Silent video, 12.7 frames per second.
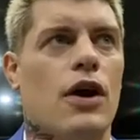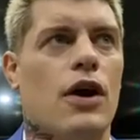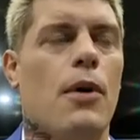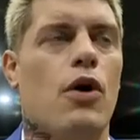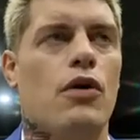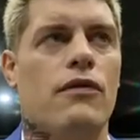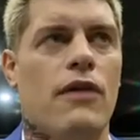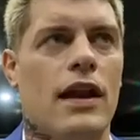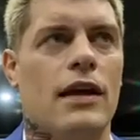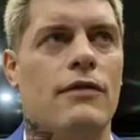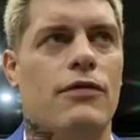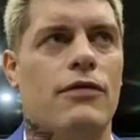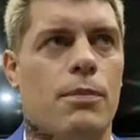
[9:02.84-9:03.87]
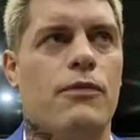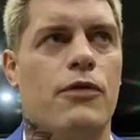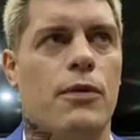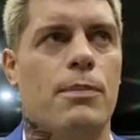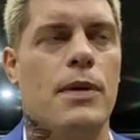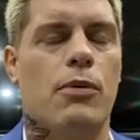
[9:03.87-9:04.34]
motivating for
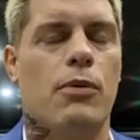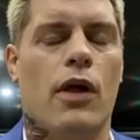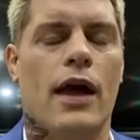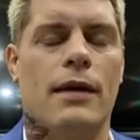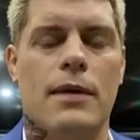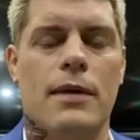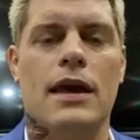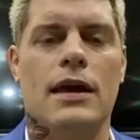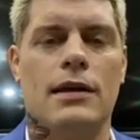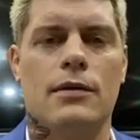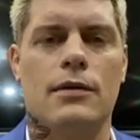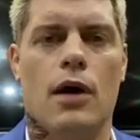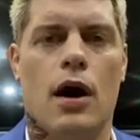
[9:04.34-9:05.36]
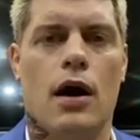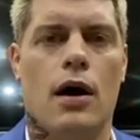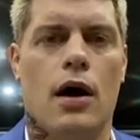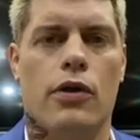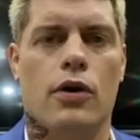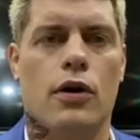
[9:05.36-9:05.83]
for people like me and
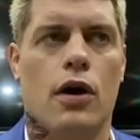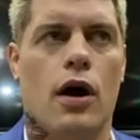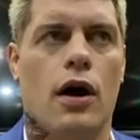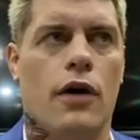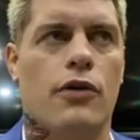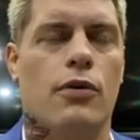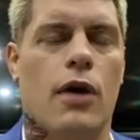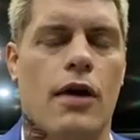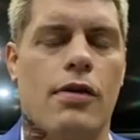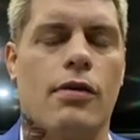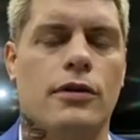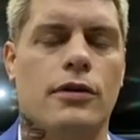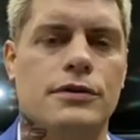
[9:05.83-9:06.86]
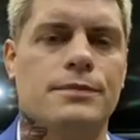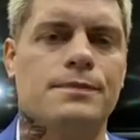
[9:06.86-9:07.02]
uh, other uh, other wrestlers.